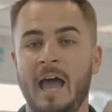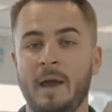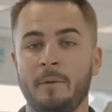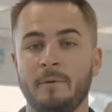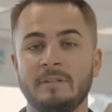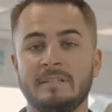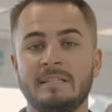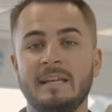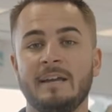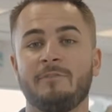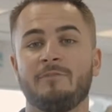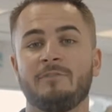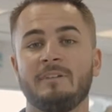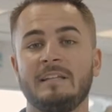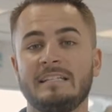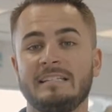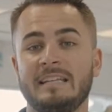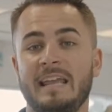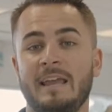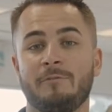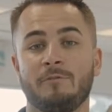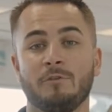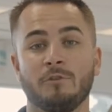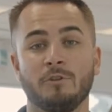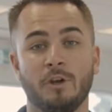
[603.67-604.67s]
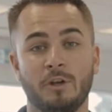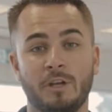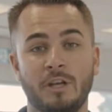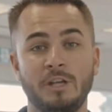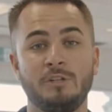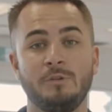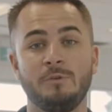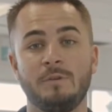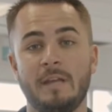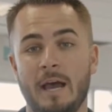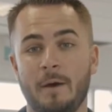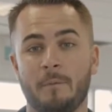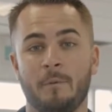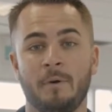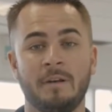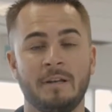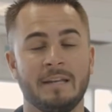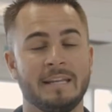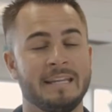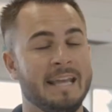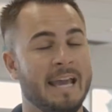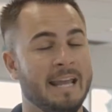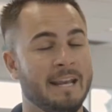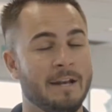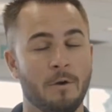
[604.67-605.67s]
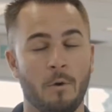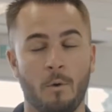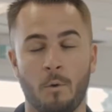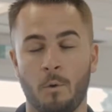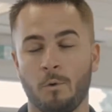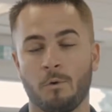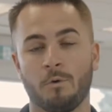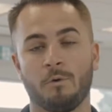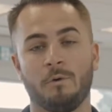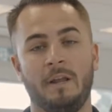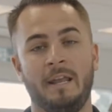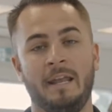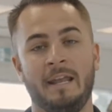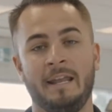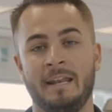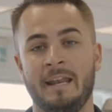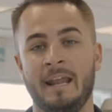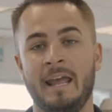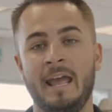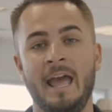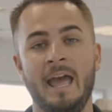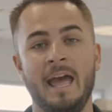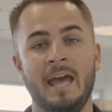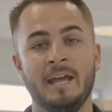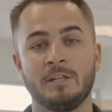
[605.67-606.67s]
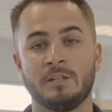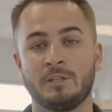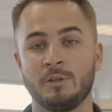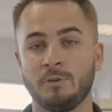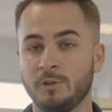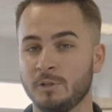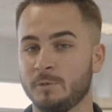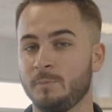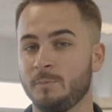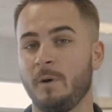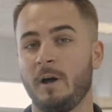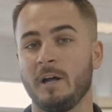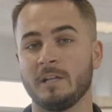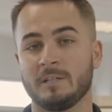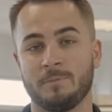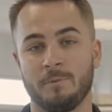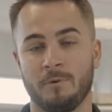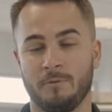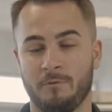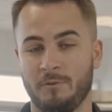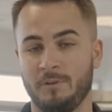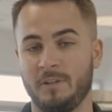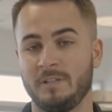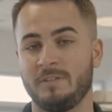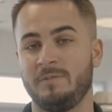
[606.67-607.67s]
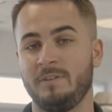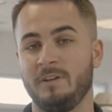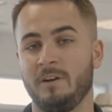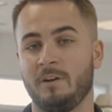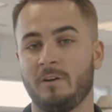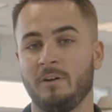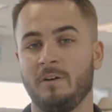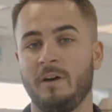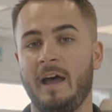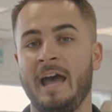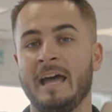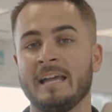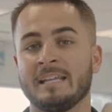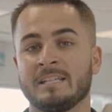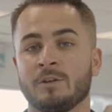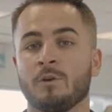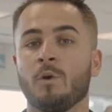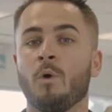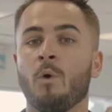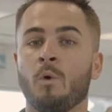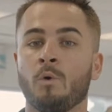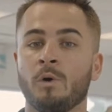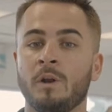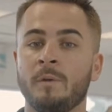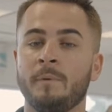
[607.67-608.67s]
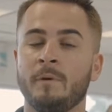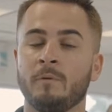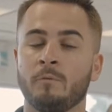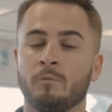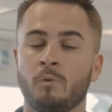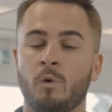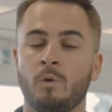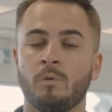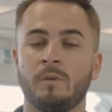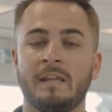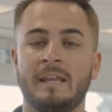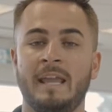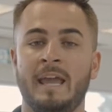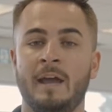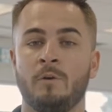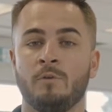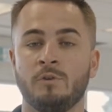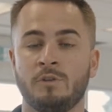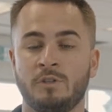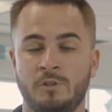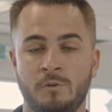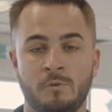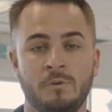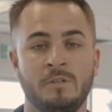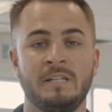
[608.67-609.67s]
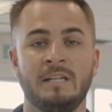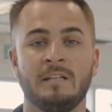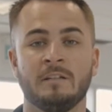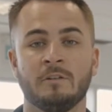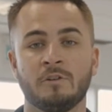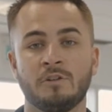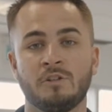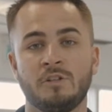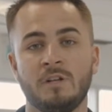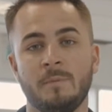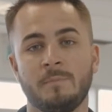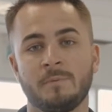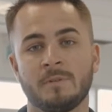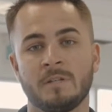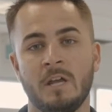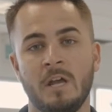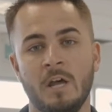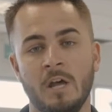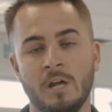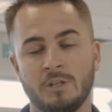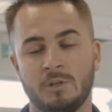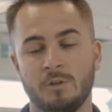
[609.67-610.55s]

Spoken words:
I would definitely say if you're looking to get one, get an order in as soon as possible for this vehicle, as they're already been rolling out to dealerships.